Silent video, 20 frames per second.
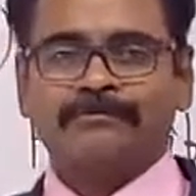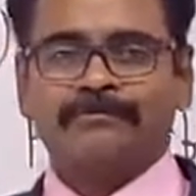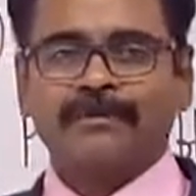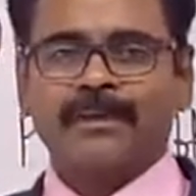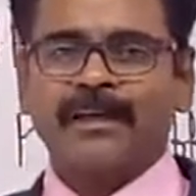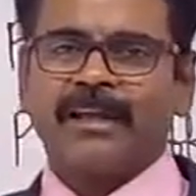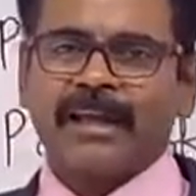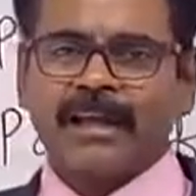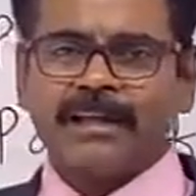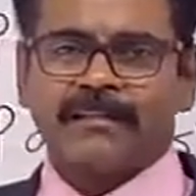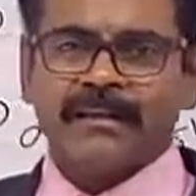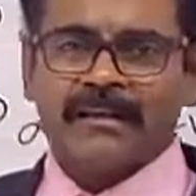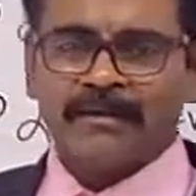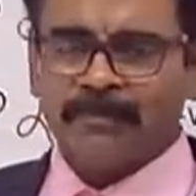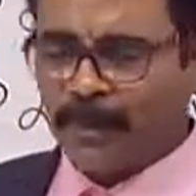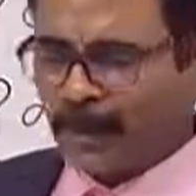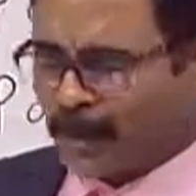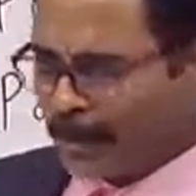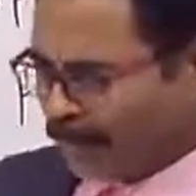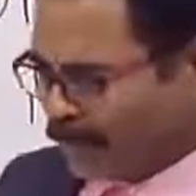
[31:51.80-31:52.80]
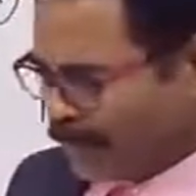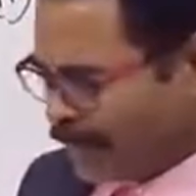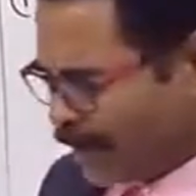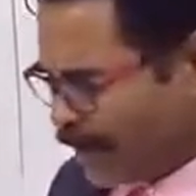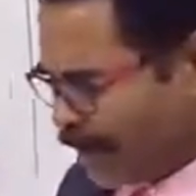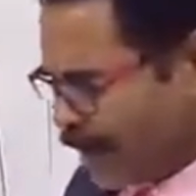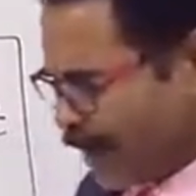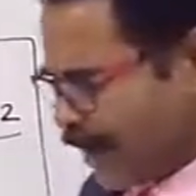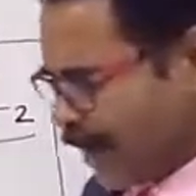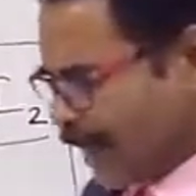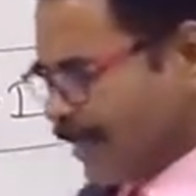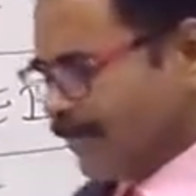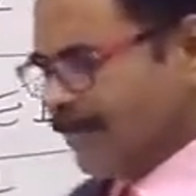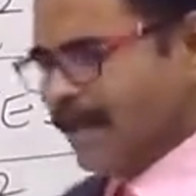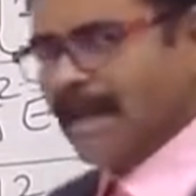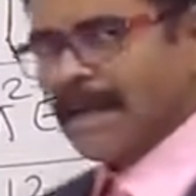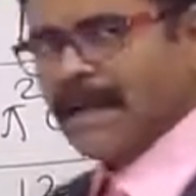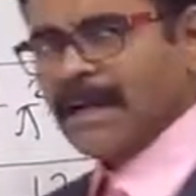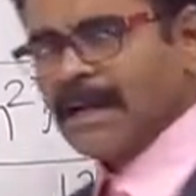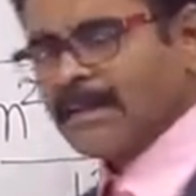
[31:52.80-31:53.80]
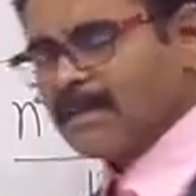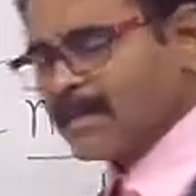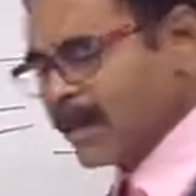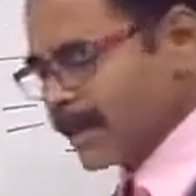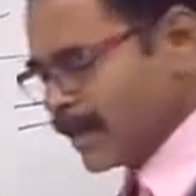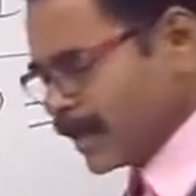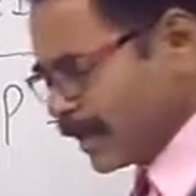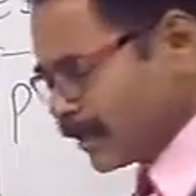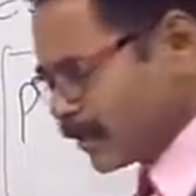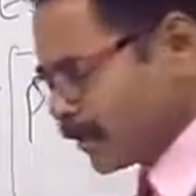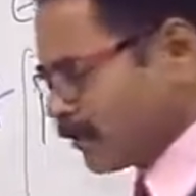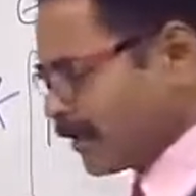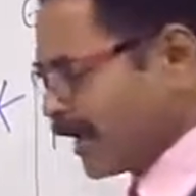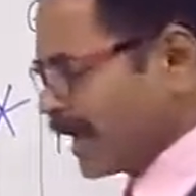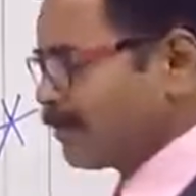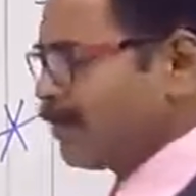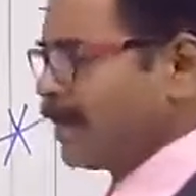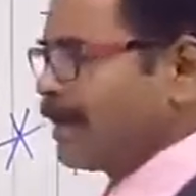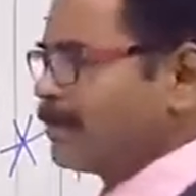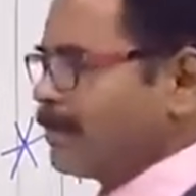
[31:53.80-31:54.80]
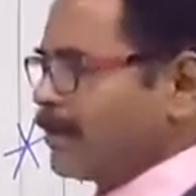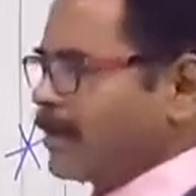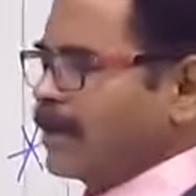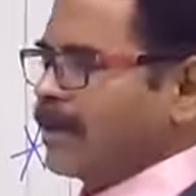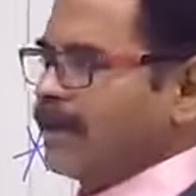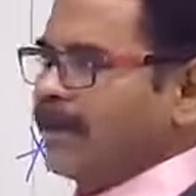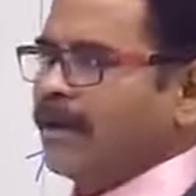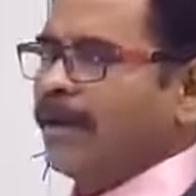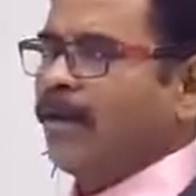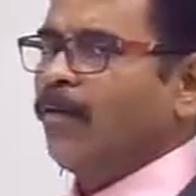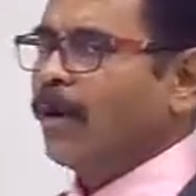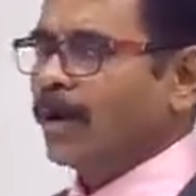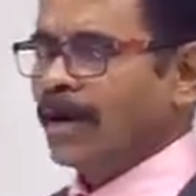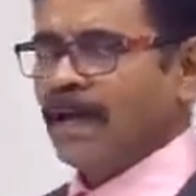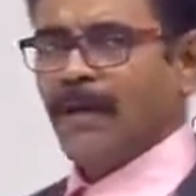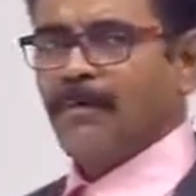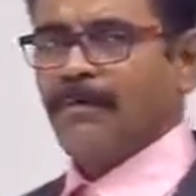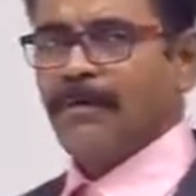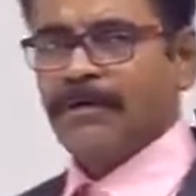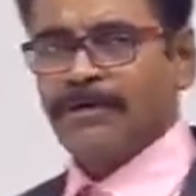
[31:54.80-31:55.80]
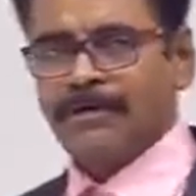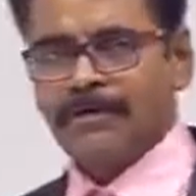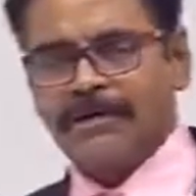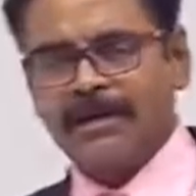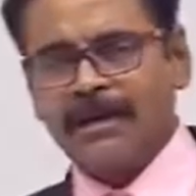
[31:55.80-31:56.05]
Like that, man. If L is decreased to L by 3, what happens?